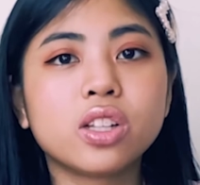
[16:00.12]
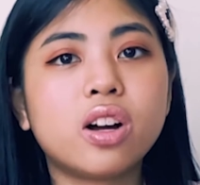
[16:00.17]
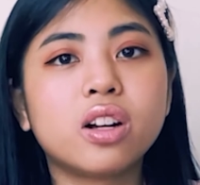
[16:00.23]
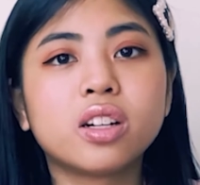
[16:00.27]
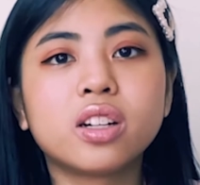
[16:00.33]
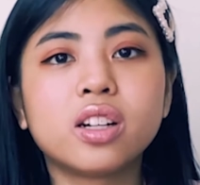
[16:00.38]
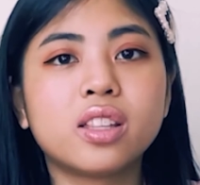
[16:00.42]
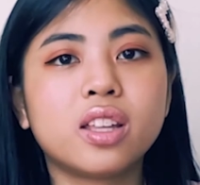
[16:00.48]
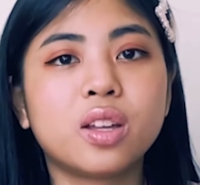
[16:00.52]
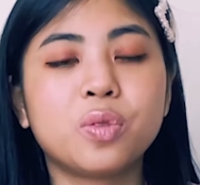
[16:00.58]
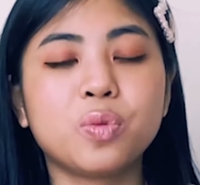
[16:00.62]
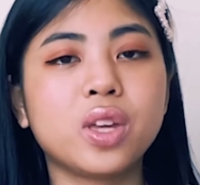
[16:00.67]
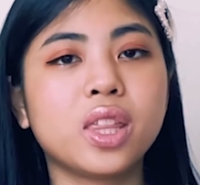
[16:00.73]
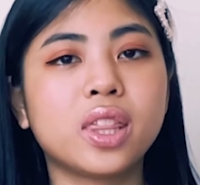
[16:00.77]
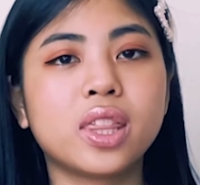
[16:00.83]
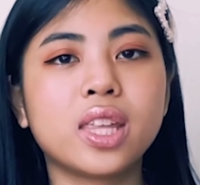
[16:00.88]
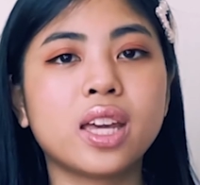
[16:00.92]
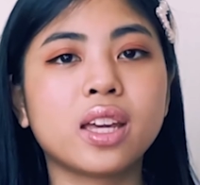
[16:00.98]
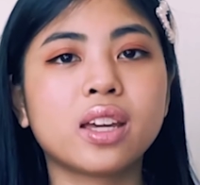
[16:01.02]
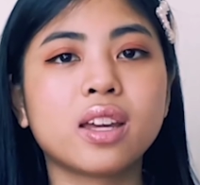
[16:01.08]
longer than we
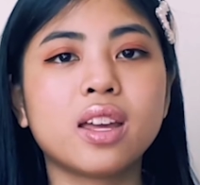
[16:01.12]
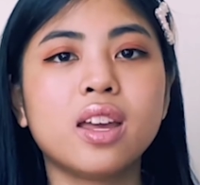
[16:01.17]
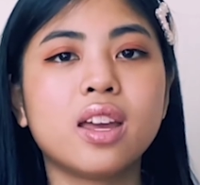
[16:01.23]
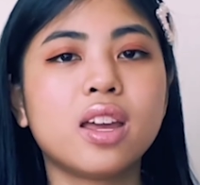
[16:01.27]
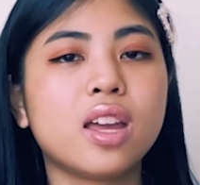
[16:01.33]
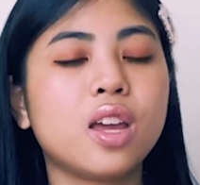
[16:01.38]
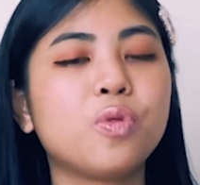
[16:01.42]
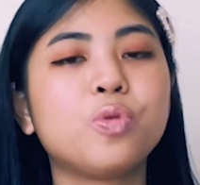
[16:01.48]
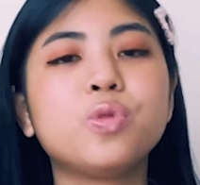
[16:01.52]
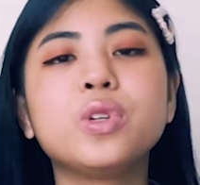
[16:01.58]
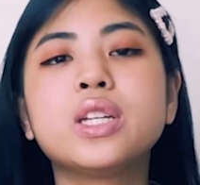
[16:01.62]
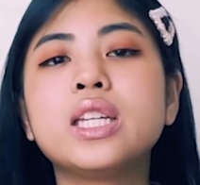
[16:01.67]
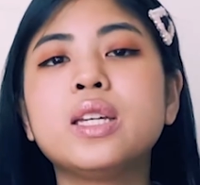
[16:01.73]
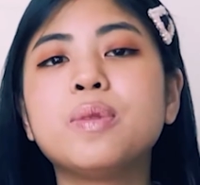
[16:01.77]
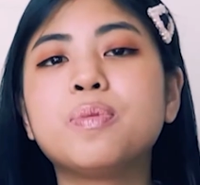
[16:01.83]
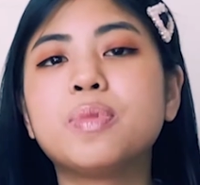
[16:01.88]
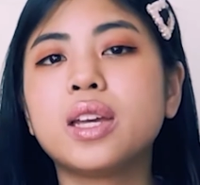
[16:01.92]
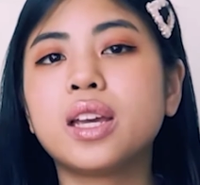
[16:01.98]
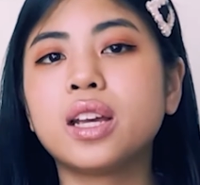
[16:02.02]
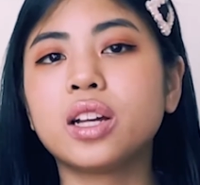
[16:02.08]
think if we
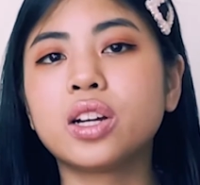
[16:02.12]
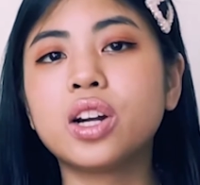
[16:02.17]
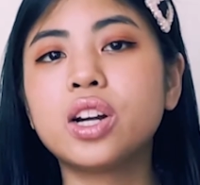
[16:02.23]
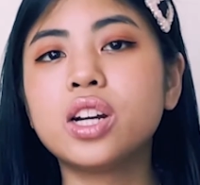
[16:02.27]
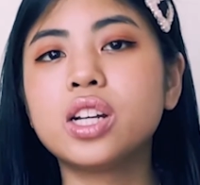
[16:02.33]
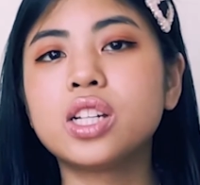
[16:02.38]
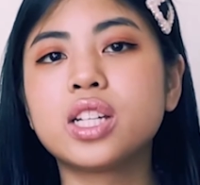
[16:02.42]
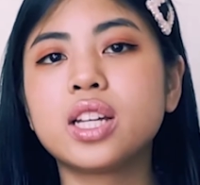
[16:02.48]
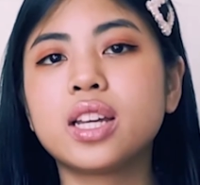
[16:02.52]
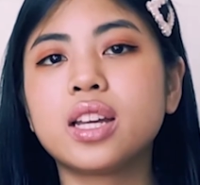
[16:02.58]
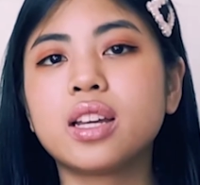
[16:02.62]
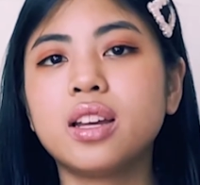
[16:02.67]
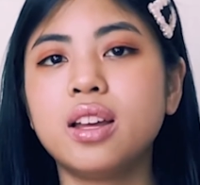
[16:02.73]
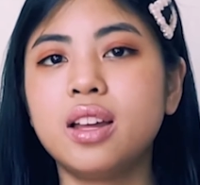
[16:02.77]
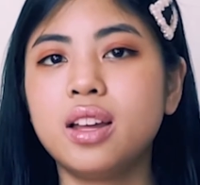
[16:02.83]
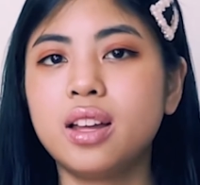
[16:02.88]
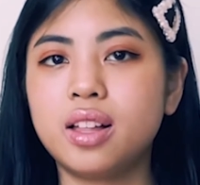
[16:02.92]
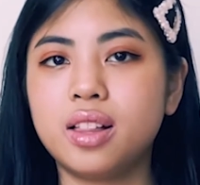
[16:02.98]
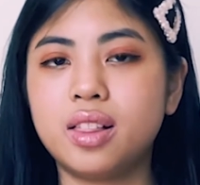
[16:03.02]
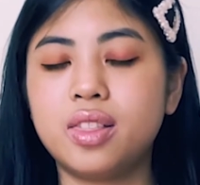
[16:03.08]
keep encouraging
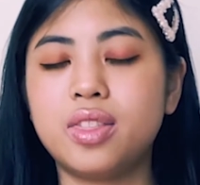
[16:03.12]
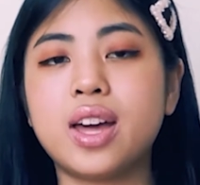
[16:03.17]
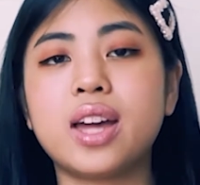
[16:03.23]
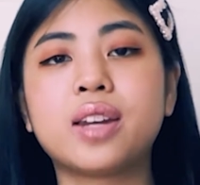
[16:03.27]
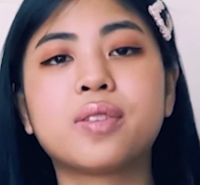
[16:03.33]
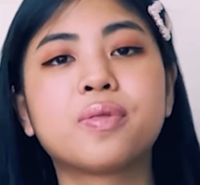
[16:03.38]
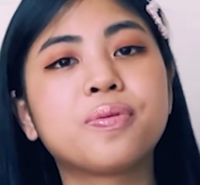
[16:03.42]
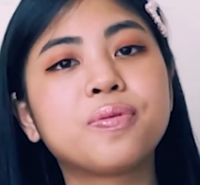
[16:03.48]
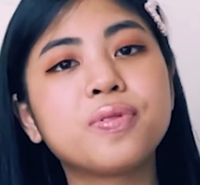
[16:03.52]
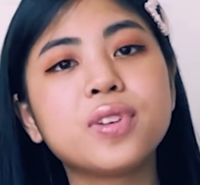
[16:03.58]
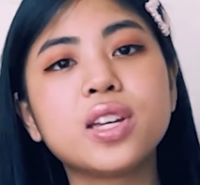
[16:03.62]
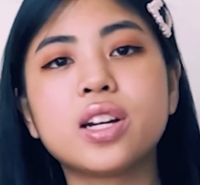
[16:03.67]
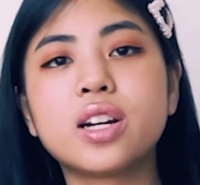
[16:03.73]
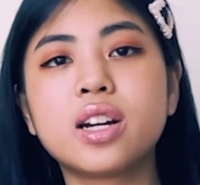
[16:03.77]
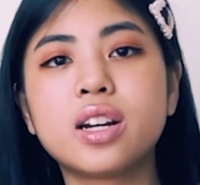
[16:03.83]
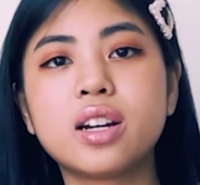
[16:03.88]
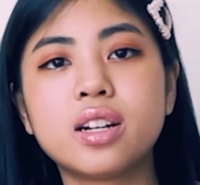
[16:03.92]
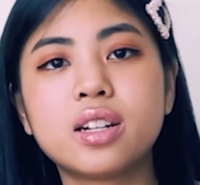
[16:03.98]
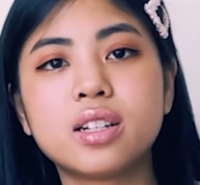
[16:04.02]
that fear.